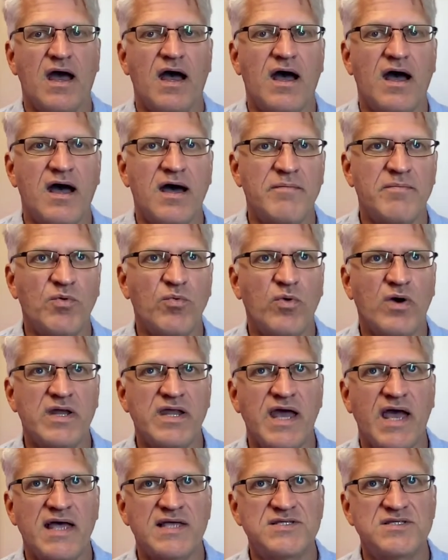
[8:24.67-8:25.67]

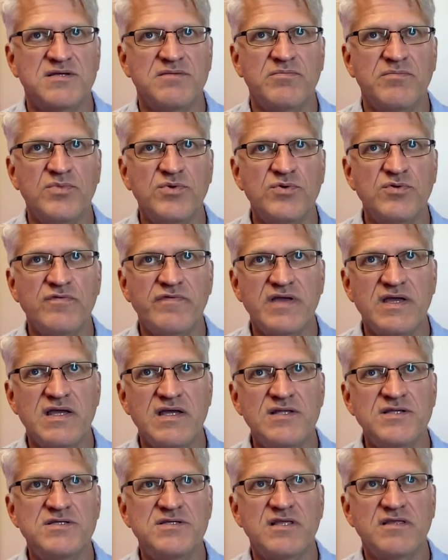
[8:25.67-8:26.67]
One has to move
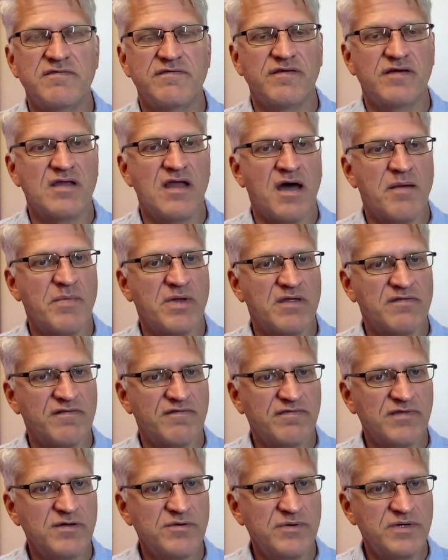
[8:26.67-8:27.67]
into the phenomena of the
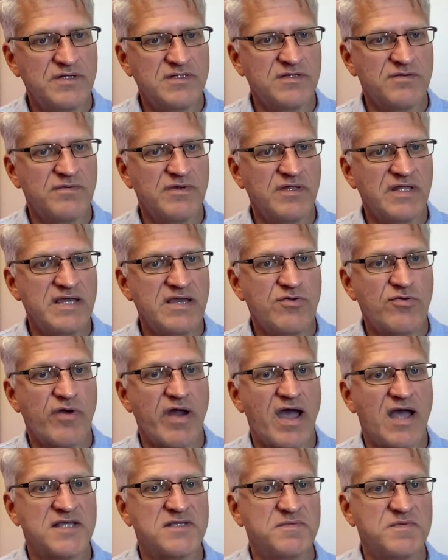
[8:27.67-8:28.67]
fluid to really
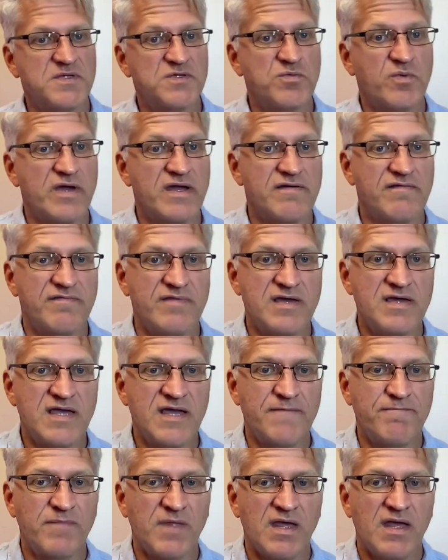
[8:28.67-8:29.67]
grasp this way of
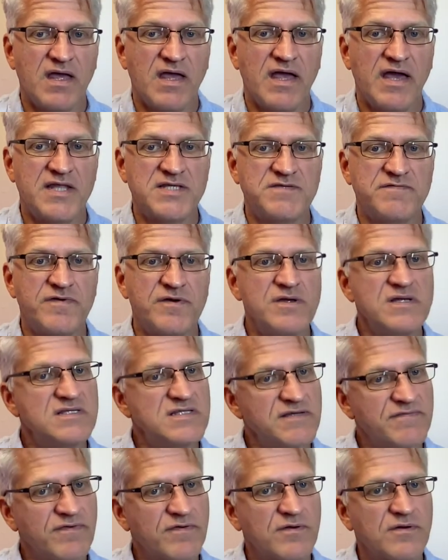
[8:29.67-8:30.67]
thinking. And it's very
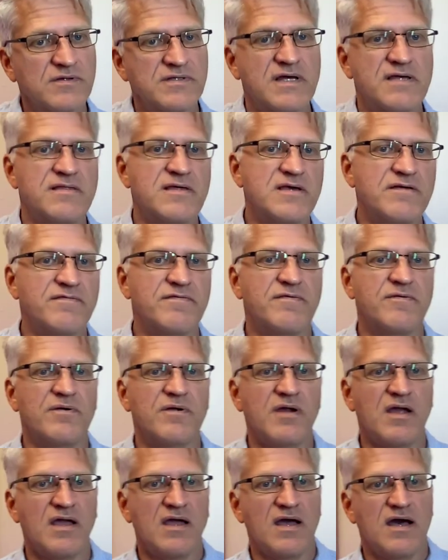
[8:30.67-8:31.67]
difficult, I think,
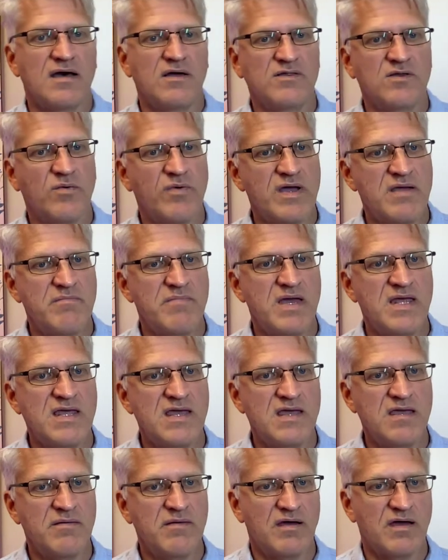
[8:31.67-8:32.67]
for the way
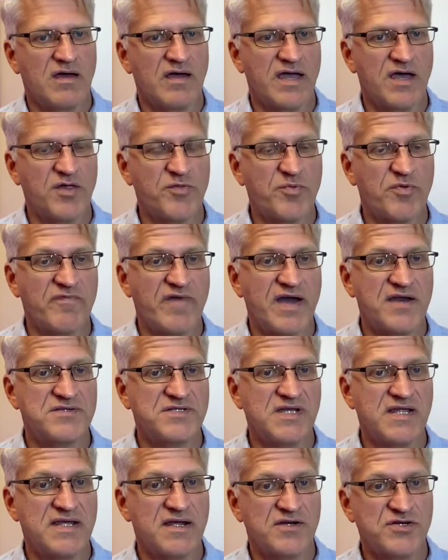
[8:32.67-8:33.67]
many health providers
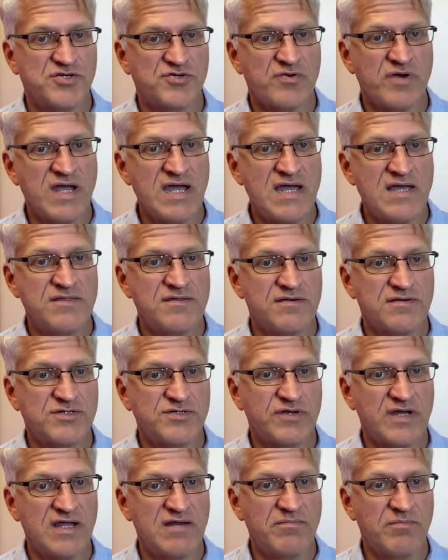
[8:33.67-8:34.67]
today are trained. They're
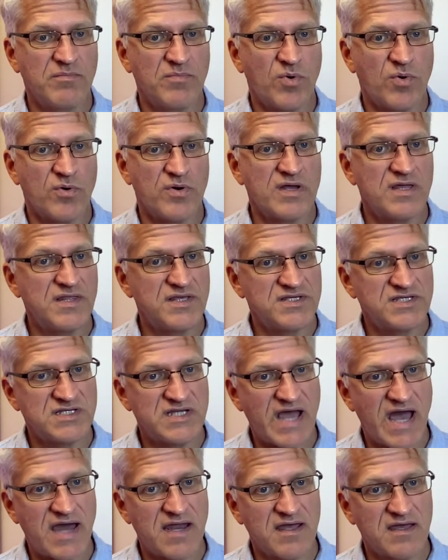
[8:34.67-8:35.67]
trained more in the
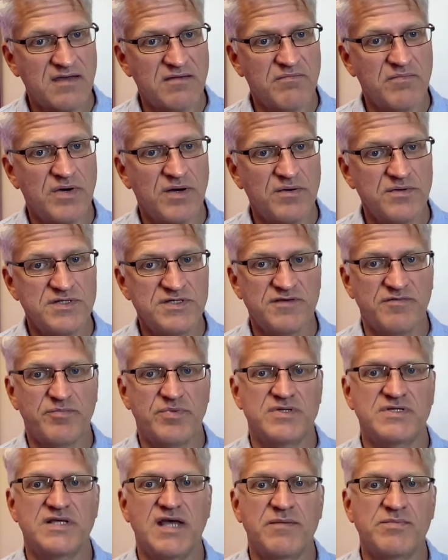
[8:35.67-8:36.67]
static modes of
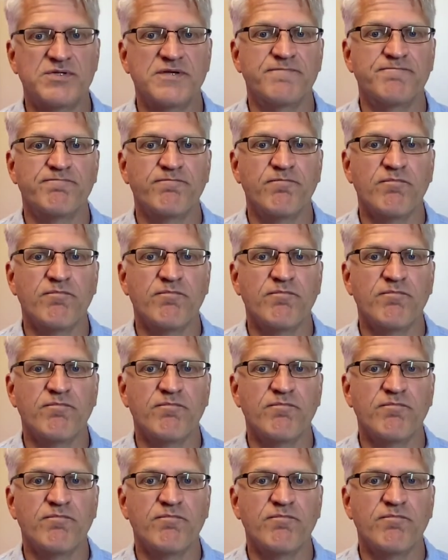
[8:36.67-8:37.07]
perception.